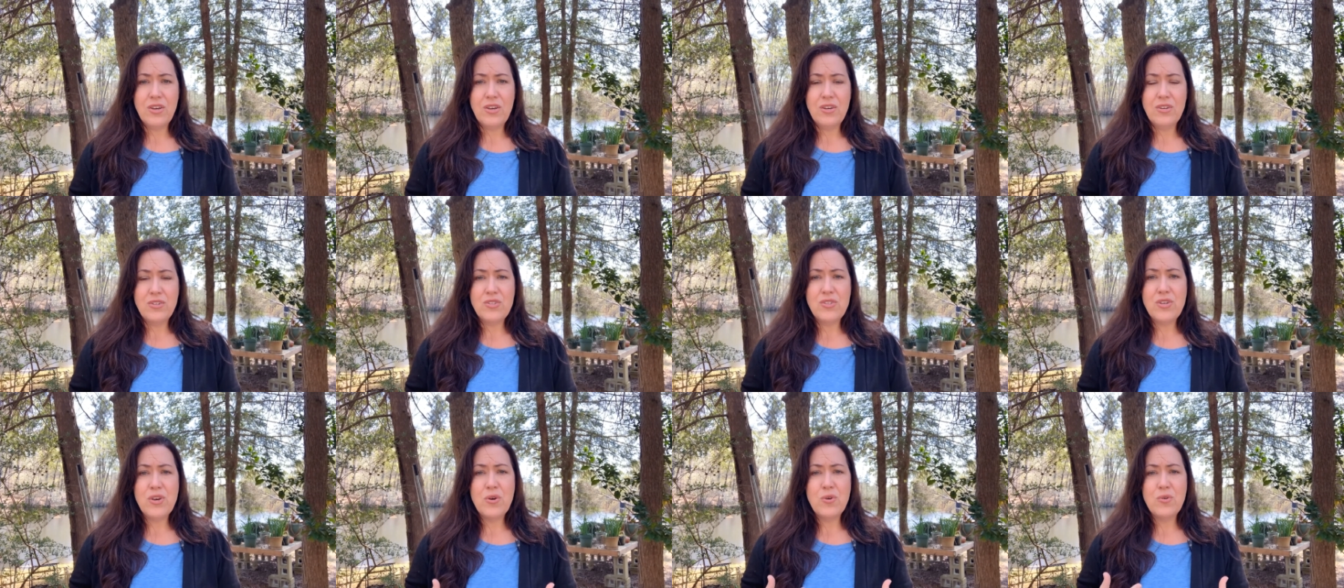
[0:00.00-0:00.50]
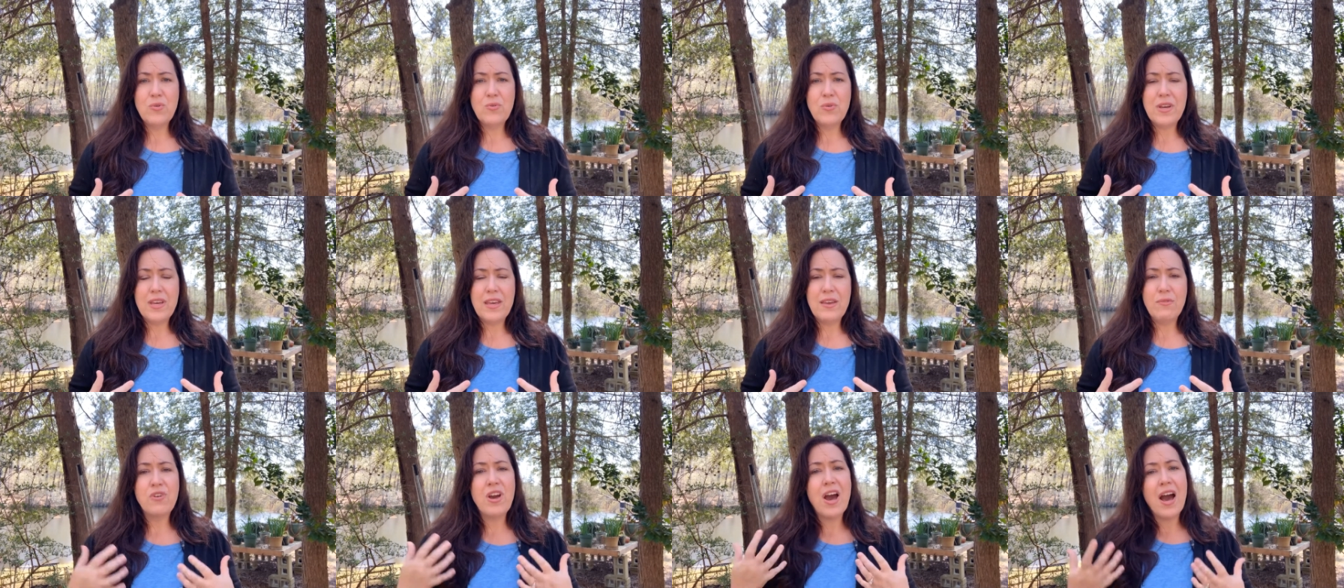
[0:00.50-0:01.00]
So
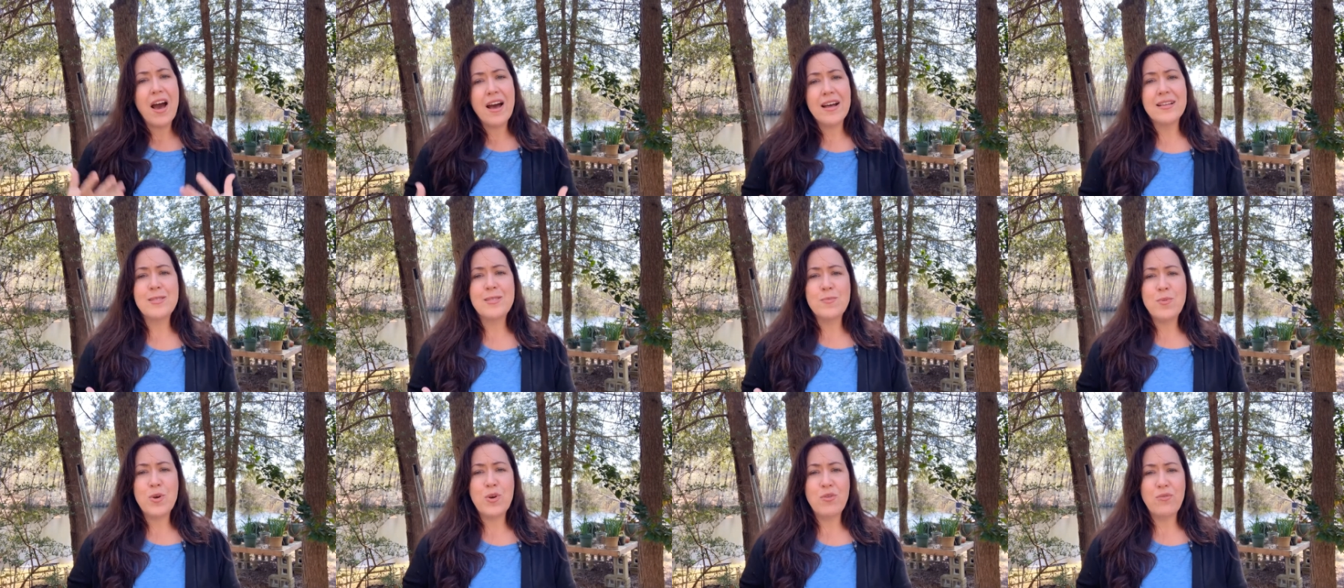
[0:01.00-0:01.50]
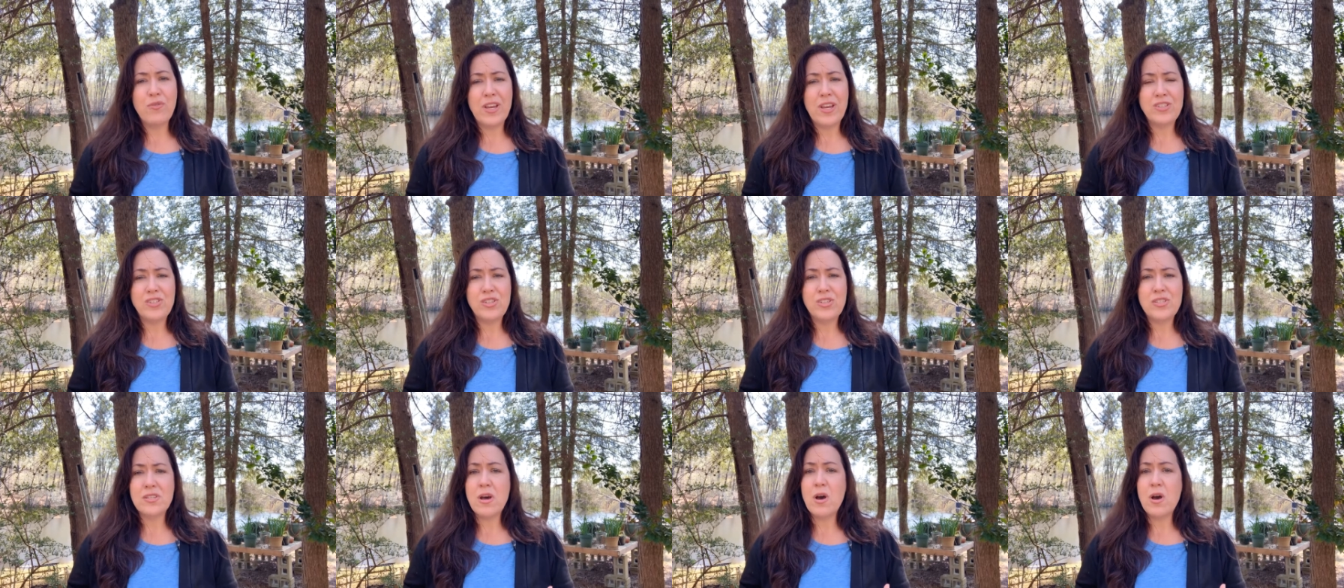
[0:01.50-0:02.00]
if God's
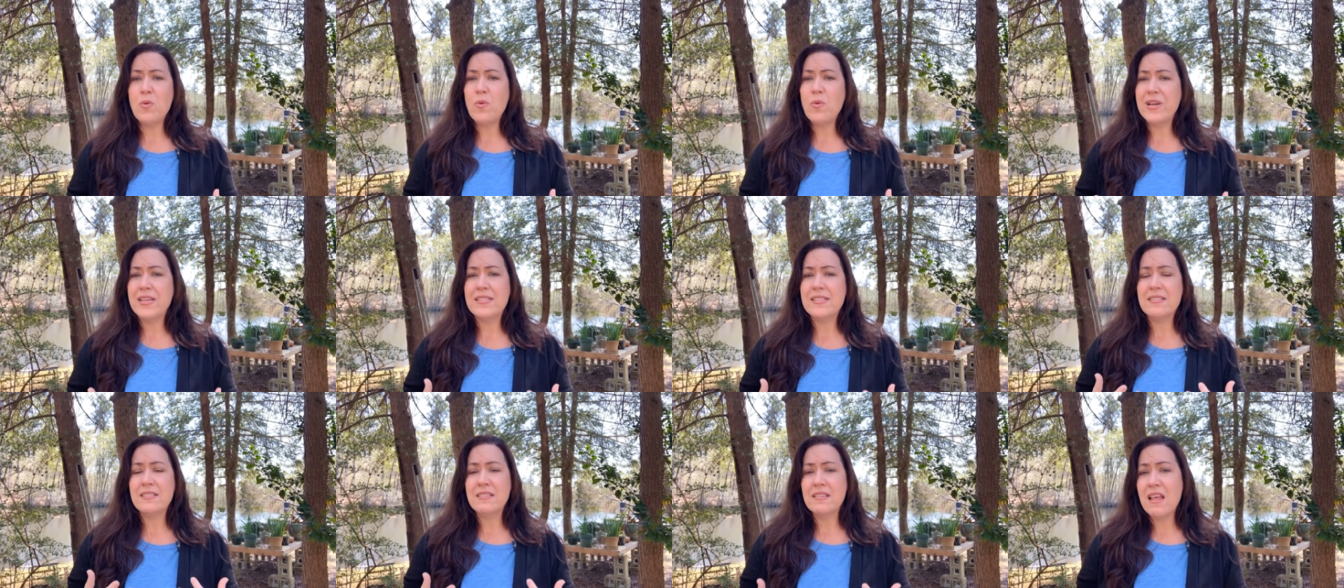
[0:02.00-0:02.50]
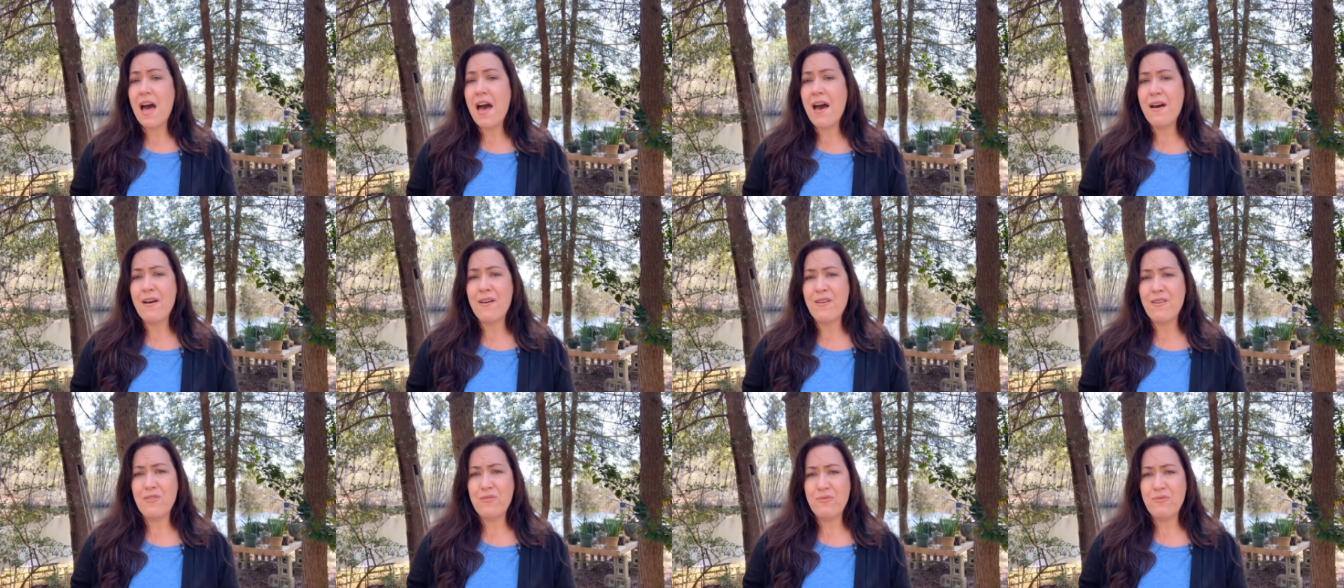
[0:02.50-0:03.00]
motivation is always
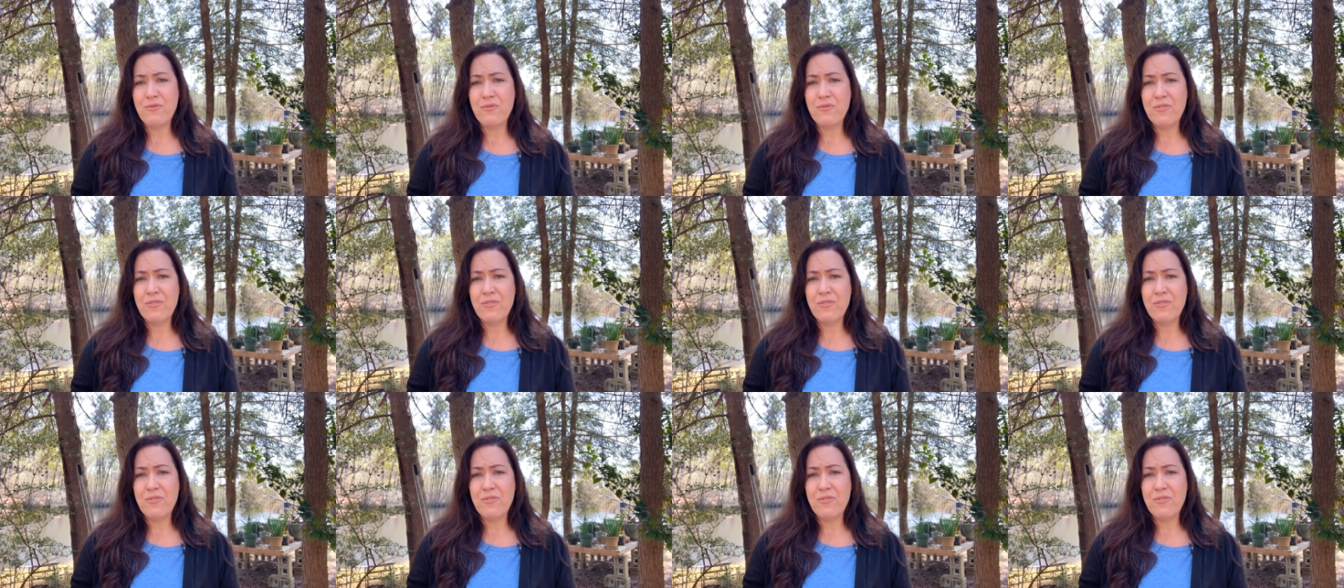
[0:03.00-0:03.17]
love,